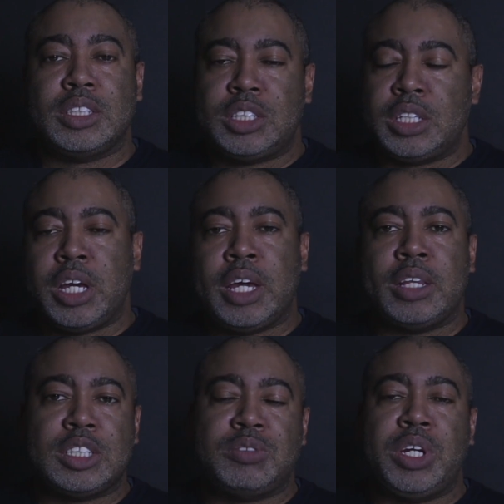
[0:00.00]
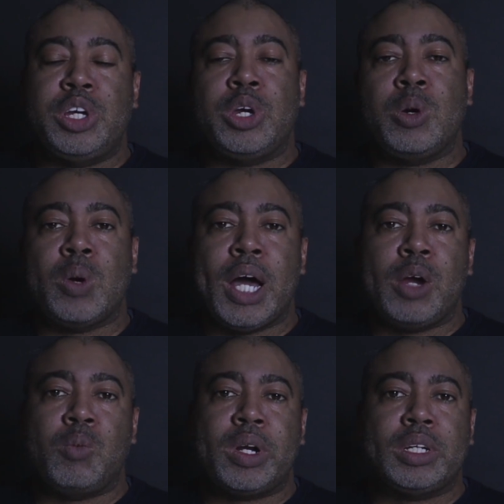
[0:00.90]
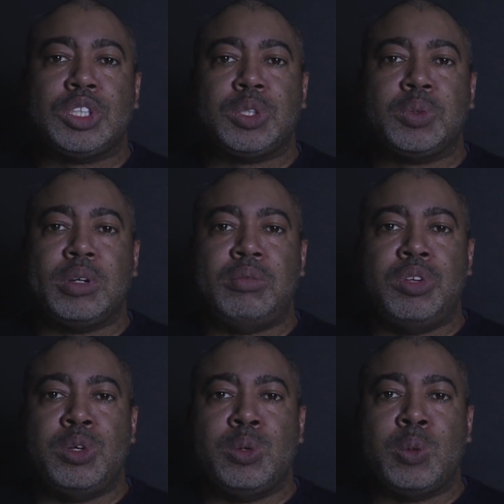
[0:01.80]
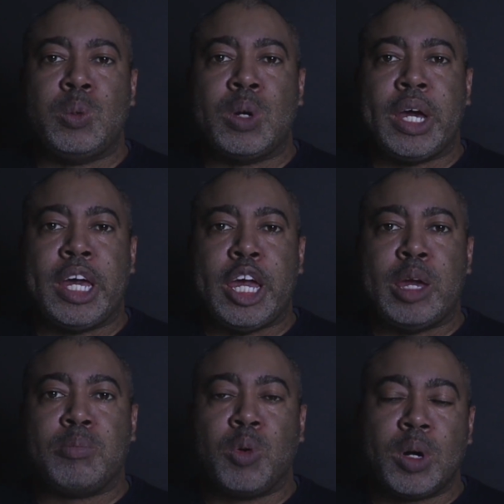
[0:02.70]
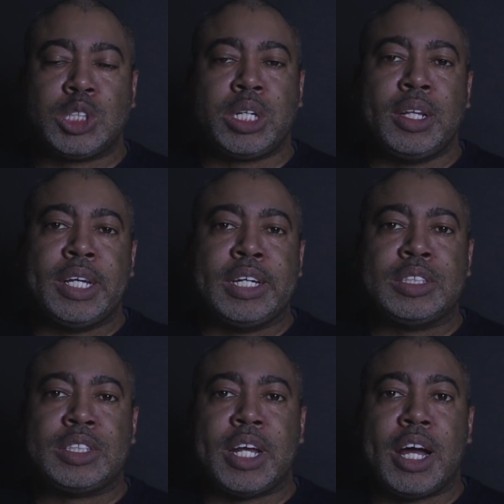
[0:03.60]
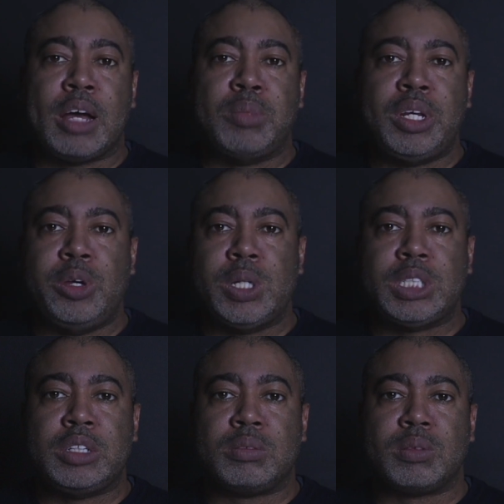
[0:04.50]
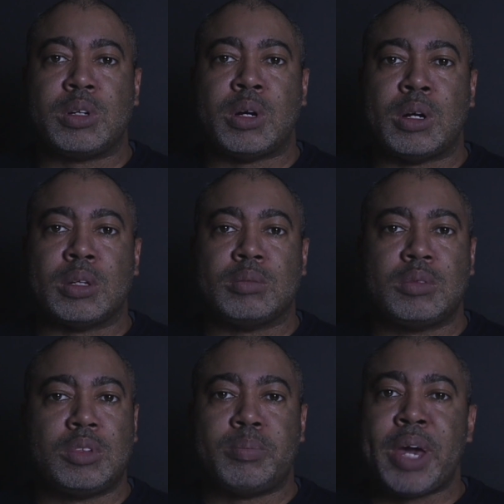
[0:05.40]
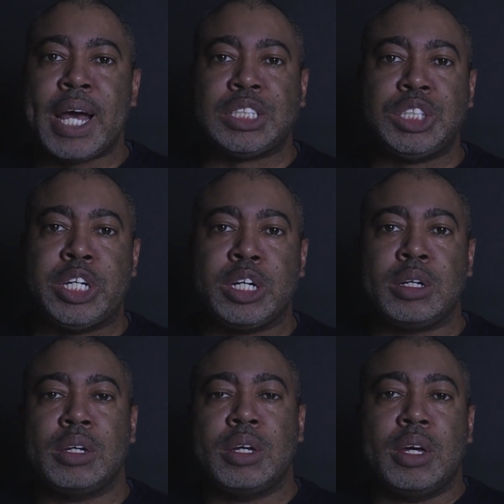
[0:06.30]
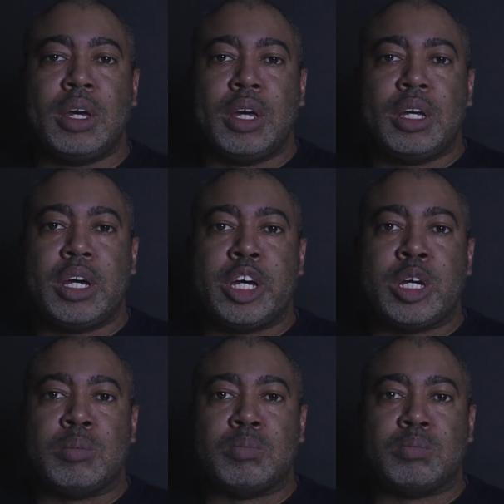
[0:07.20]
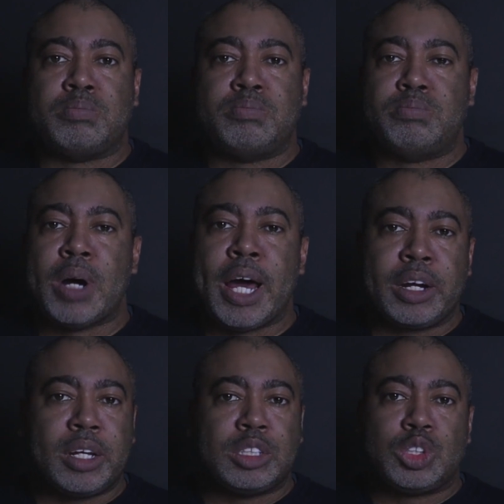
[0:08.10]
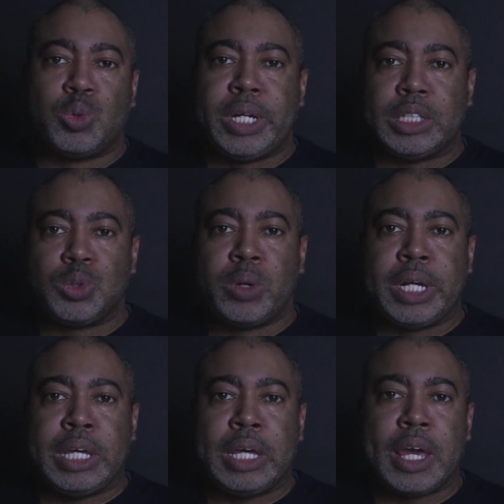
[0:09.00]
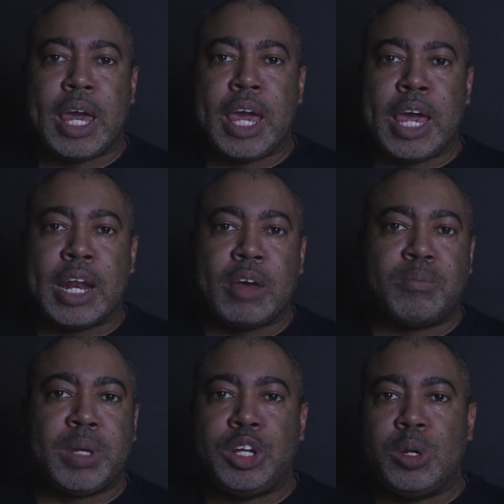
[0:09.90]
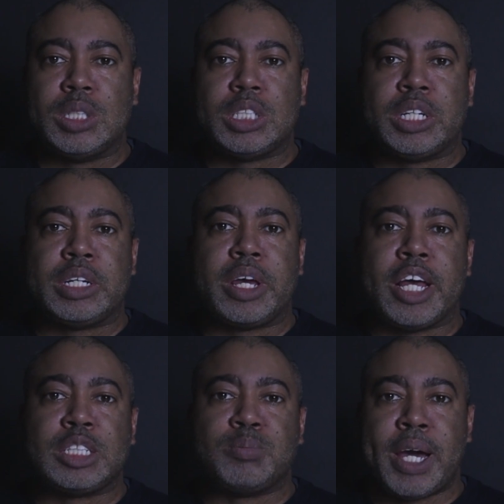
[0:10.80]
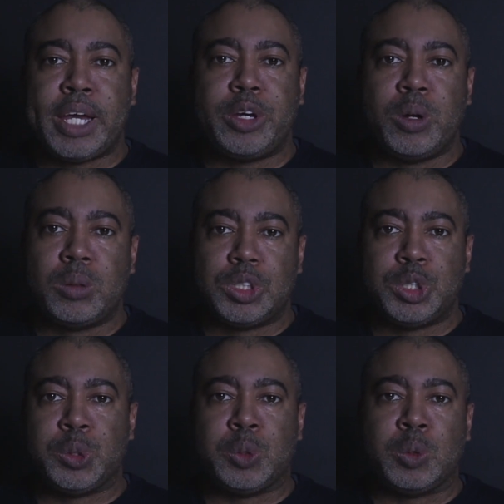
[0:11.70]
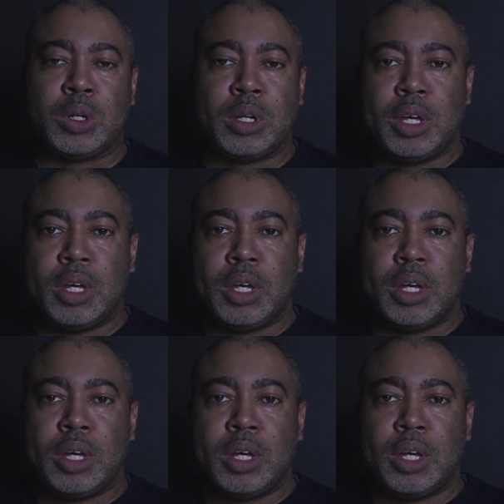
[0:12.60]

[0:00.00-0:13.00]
Today in this video, I wanted to review a portrait lens that I've been using for the past year. Bought it in 2020 and have been using it as my go-to